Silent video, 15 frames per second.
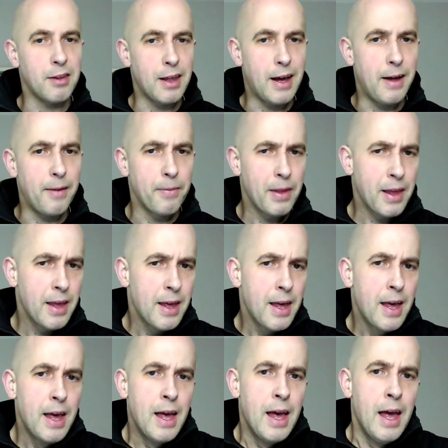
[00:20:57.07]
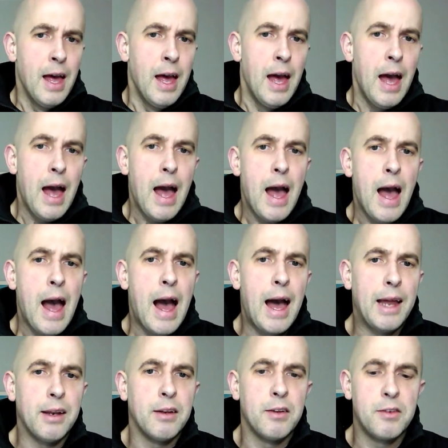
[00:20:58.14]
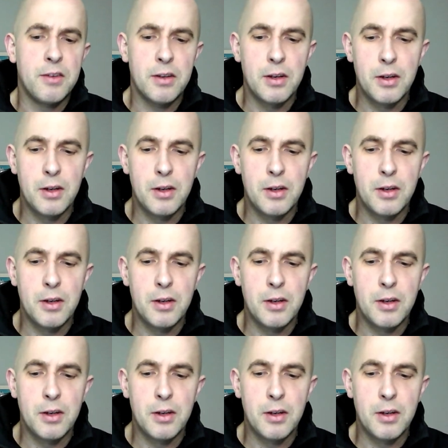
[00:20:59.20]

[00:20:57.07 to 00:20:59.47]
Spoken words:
that. And